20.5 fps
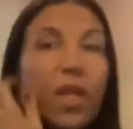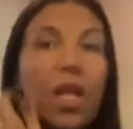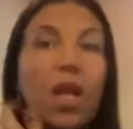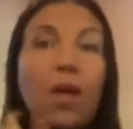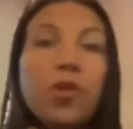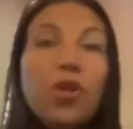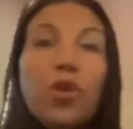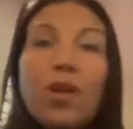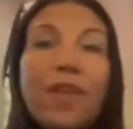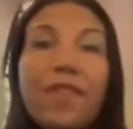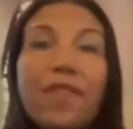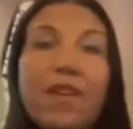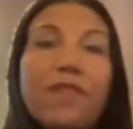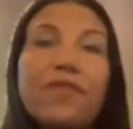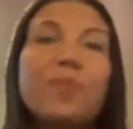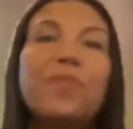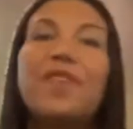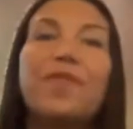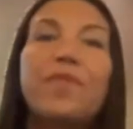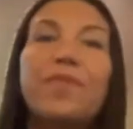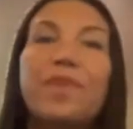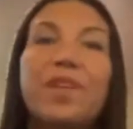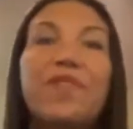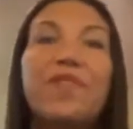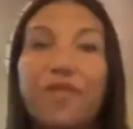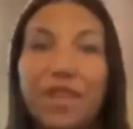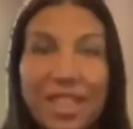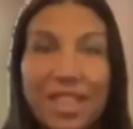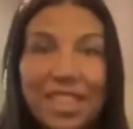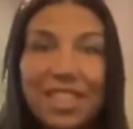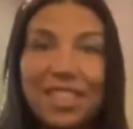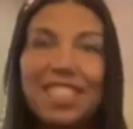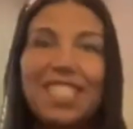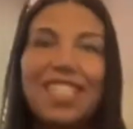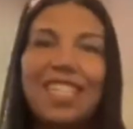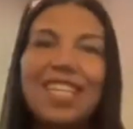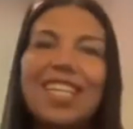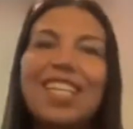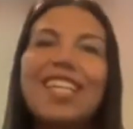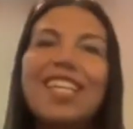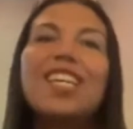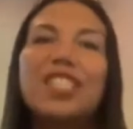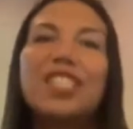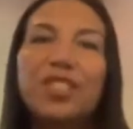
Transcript: I mean, you don't have to ever even meet physically hmm.